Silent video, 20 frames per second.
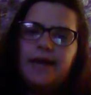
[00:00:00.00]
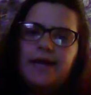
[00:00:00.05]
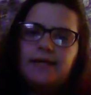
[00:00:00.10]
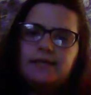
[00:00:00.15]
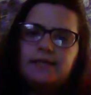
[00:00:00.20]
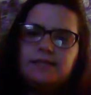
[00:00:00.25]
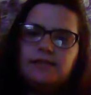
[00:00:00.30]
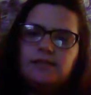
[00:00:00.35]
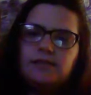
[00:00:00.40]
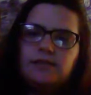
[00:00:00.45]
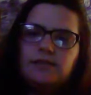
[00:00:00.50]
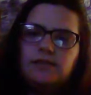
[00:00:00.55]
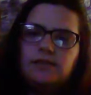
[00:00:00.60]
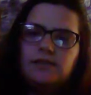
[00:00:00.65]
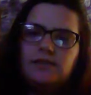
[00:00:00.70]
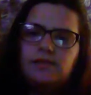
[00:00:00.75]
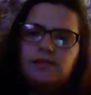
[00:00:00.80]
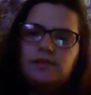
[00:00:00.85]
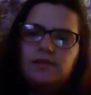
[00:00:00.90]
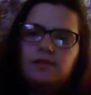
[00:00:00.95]

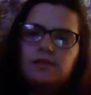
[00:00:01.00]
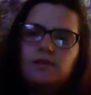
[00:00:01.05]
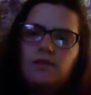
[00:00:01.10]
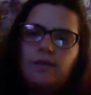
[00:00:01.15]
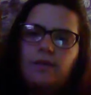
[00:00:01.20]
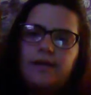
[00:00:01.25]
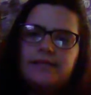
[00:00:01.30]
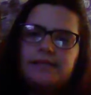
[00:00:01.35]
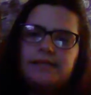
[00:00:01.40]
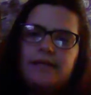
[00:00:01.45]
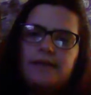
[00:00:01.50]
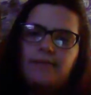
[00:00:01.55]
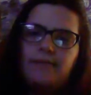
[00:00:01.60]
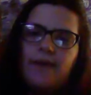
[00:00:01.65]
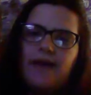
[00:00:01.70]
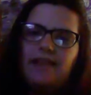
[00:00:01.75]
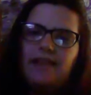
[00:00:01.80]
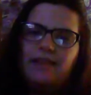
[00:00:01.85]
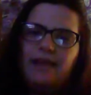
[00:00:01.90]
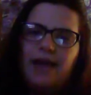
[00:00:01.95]
things
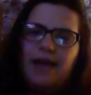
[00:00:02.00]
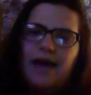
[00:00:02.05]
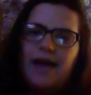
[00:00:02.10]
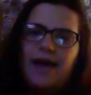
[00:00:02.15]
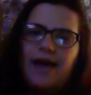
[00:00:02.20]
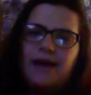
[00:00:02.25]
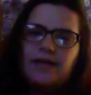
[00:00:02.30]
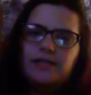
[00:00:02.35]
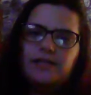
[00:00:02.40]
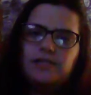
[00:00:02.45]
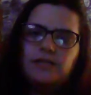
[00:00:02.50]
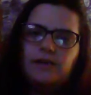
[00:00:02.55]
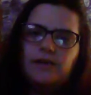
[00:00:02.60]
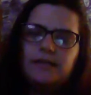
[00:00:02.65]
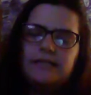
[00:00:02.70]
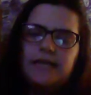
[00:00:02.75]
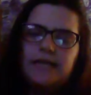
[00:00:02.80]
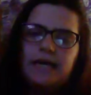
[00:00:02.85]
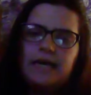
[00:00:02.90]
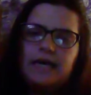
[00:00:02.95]
squeezing my legs
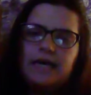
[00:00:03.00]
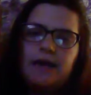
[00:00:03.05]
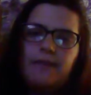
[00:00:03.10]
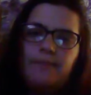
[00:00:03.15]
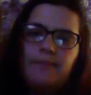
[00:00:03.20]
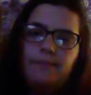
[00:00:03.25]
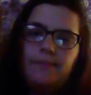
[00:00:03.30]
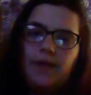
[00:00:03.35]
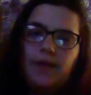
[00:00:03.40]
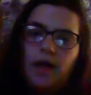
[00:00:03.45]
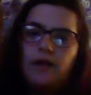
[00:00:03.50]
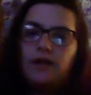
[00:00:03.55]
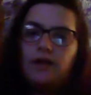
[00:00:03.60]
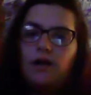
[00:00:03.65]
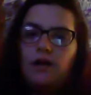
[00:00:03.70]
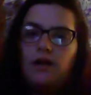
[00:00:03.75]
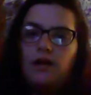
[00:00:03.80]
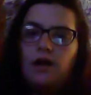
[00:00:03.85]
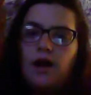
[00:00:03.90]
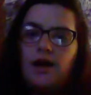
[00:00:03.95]
so I didn't get
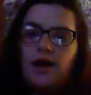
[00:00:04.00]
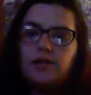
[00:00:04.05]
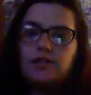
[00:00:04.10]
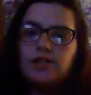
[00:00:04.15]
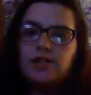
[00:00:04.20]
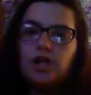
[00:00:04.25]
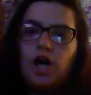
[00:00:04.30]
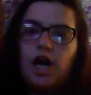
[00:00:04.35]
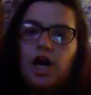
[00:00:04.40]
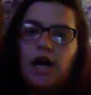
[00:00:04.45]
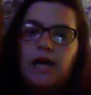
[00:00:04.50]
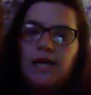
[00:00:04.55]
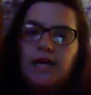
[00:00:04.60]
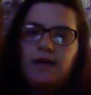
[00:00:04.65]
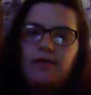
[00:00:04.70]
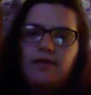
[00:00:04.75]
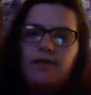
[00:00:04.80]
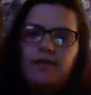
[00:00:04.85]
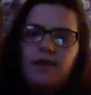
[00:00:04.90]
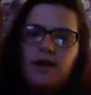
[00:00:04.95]
blood clots or
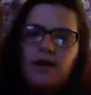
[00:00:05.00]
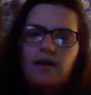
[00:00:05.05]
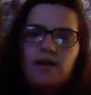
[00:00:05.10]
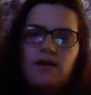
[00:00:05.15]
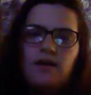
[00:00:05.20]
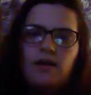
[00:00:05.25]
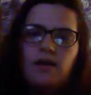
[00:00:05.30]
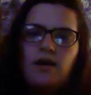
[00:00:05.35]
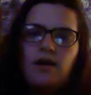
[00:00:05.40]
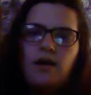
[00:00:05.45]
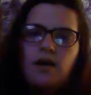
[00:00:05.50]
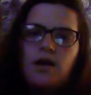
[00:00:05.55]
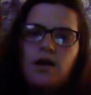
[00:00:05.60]
anything.